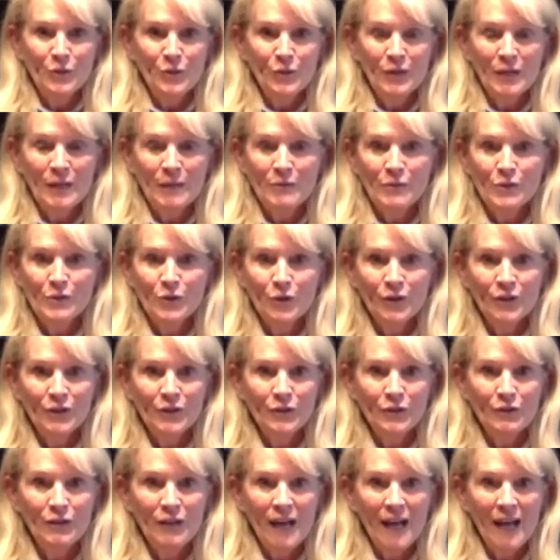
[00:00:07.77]
and I'm joining you
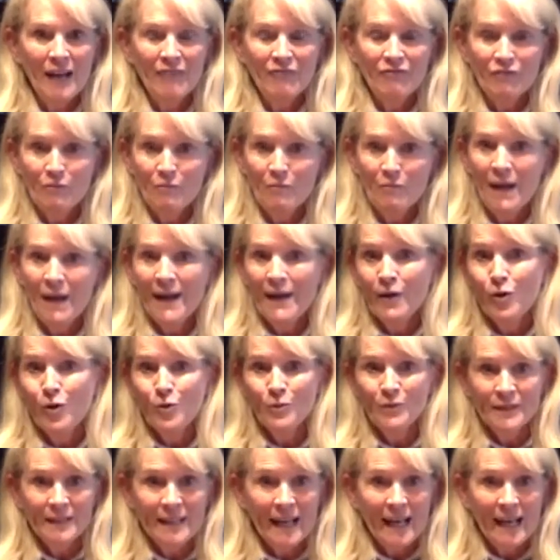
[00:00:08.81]
live from my home
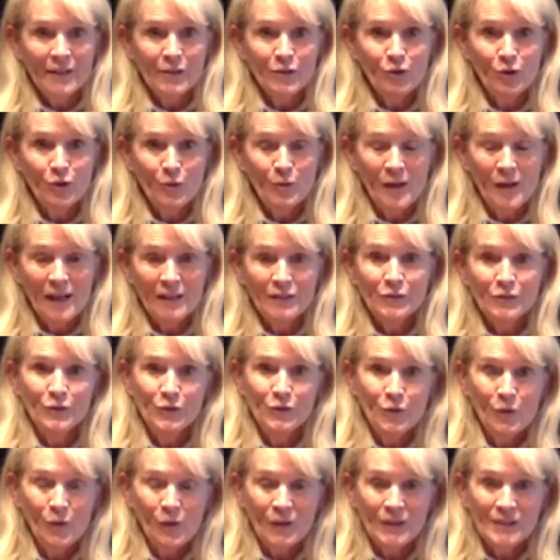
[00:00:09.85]
in Gatineau, Quebec to
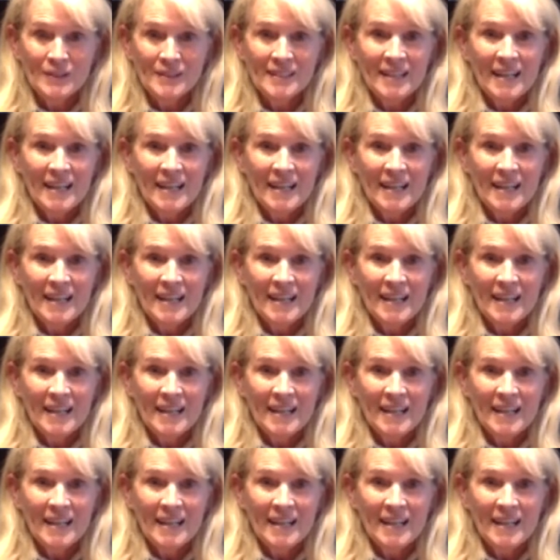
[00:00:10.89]
yours.